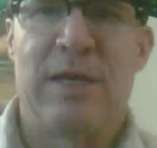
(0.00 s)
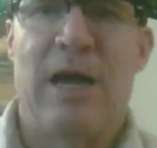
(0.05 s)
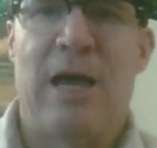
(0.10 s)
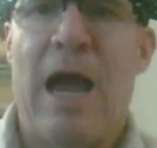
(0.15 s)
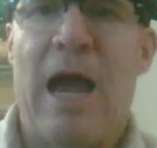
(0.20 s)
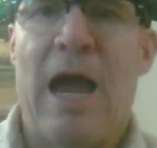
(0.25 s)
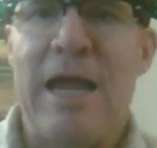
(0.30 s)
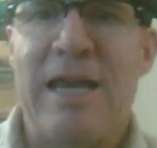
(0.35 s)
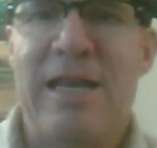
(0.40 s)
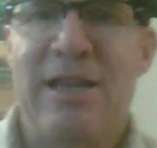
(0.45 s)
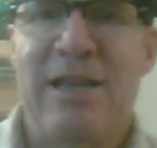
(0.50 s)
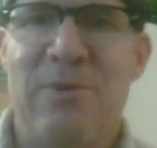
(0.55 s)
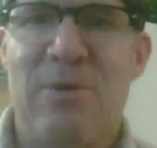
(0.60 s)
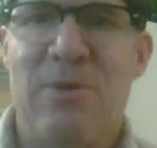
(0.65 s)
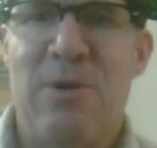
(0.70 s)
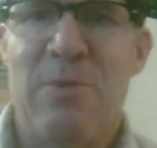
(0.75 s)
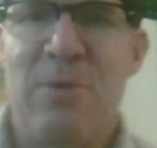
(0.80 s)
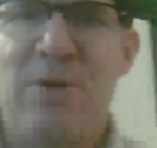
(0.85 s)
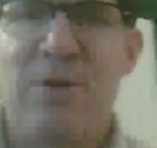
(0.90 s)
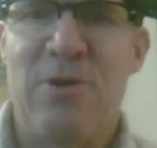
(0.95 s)
hide it
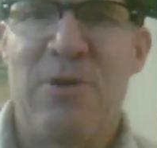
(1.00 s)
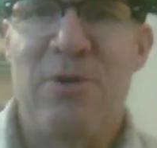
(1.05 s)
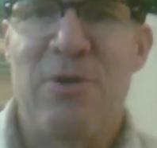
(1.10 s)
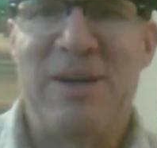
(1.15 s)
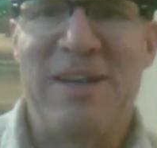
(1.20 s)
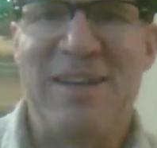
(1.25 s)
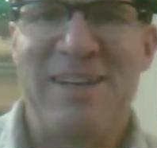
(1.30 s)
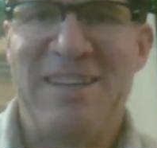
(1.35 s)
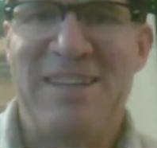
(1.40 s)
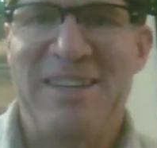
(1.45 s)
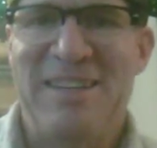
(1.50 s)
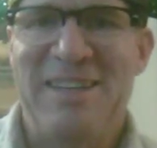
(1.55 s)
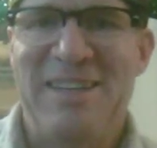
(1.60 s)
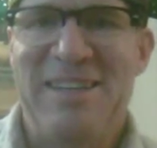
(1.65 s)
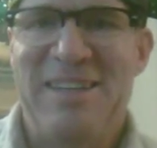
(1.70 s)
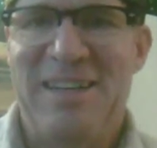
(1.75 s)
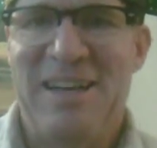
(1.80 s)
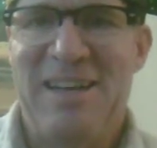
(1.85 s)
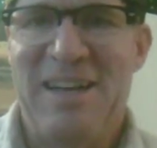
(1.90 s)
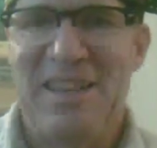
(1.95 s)
when we're doing it,
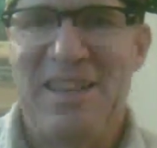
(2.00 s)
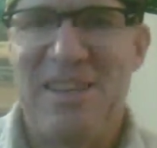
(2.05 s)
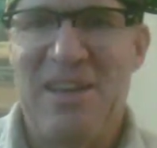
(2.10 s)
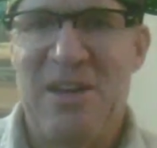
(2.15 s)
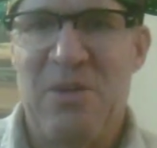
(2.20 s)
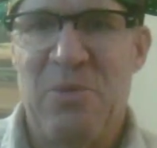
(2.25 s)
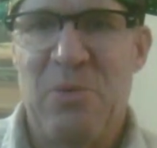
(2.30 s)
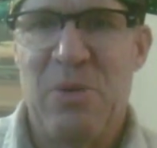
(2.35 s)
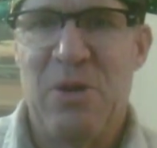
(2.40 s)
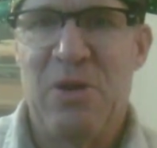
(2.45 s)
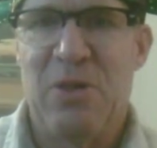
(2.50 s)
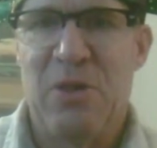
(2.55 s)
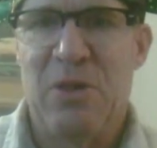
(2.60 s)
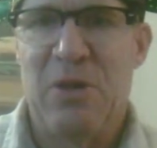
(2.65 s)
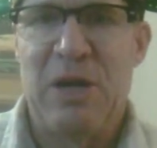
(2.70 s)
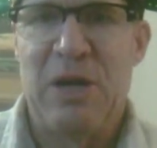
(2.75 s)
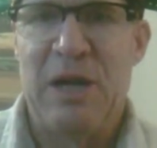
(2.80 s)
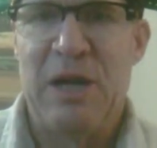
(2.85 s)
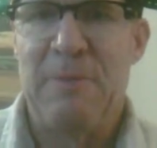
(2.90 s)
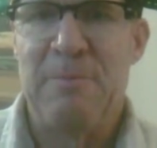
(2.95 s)
and then we'll
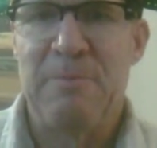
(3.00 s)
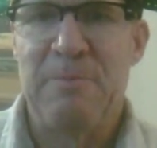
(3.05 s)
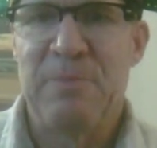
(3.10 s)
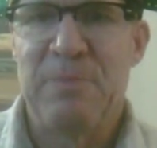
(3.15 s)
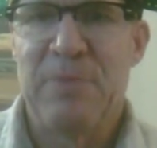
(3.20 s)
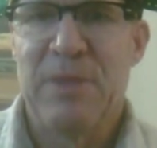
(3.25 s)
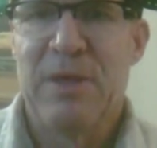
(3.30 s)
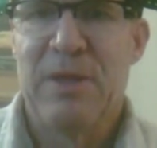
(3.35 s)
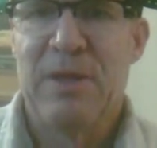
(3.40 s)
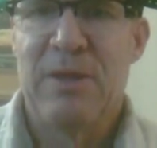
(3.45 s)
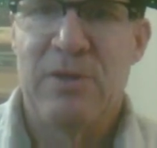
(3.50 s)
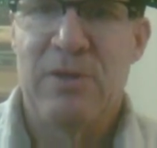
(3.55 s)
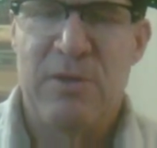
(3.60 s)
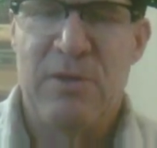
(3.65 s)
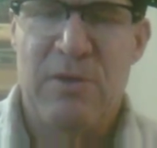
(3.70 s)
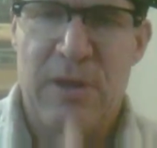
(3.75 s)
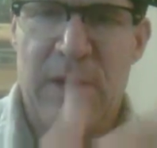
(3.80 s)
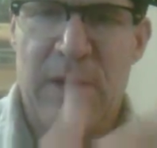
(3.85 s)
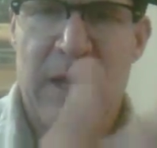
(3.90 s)
the